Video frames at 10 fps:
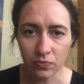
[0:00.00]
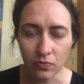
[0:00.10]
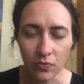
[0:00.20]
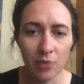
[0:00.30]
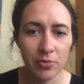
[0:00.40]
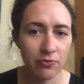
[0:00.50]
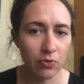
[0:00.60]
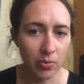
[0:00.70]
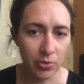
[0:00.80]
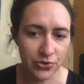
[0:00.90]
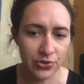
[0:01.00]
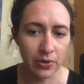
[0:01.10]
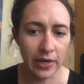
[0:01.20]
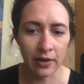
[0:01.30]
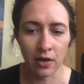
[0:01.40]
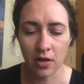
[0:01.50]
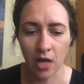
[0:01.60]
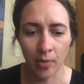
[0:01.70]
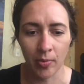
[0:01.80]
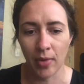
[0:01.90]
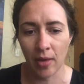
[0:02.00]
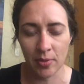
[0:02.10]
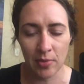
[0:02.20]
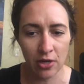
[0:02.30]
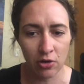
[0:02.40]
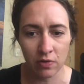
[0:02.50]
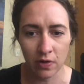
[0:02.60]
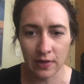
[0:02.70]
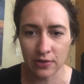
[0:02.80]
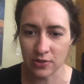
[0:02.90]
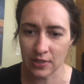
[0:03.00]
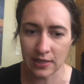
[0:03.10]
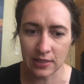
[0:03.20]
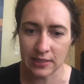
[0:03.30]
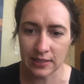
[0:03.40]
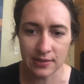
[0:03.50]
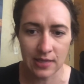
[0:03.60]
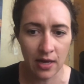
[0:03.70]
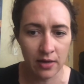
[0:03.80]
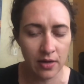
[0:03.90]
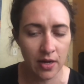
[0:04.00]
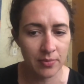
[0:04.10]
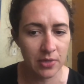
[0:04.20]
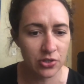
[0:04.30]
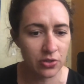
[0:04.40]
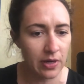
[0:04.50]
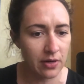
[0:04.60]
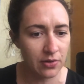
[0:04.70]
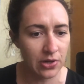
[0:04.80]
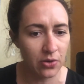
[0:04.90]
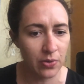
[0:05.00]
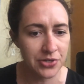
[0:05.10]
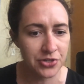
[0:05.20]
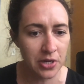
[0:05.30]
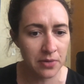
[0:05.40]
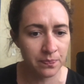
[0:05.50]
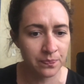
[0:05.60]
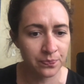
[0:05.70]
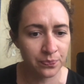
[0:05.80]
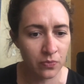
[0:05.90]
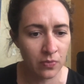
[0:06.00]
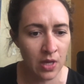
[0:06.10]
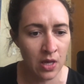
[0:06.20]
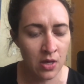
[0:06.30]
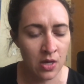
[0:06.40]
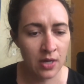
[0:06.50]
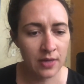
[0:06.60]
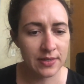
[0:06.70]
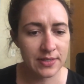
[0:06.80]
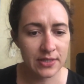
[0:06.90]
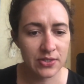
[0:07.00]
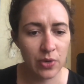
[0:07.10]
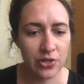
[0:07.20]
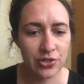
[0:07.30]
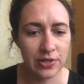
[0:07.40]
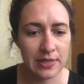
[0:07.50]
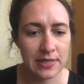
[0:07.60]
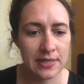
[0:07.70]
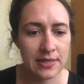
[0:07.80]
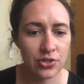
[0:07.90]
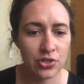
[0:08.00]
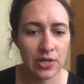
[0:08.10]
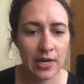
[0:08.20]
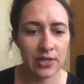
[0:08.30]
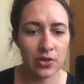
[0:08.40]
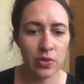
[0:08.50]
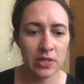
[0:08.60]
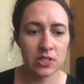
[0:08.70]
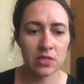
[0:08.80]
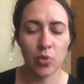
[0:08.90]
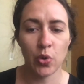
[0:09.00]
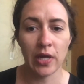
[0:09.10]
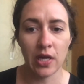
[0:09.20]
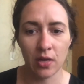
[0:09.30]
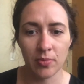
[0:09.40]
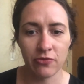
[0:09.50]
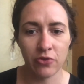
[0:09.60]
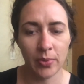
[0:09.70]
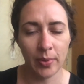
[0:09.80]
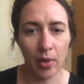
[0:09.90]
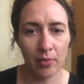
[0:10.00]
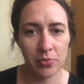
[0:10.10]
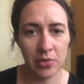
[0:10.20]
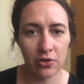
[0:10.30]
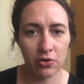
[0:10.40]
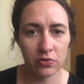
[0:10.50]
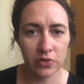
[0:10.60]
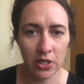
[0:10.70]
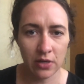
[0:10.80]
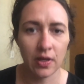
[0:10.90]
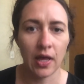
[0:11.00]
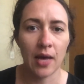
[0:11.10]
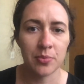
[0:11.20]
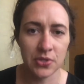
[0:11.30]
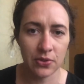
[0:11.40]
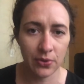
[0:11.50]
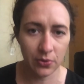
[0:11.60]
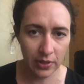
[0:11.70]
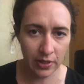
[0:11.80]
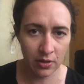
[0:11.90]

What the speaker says: before pursuing a mommy makeover, and that just kind of takes that issue out of the equation. The 6th question is, should I quit smoking before my mommy makeover? Absolutely.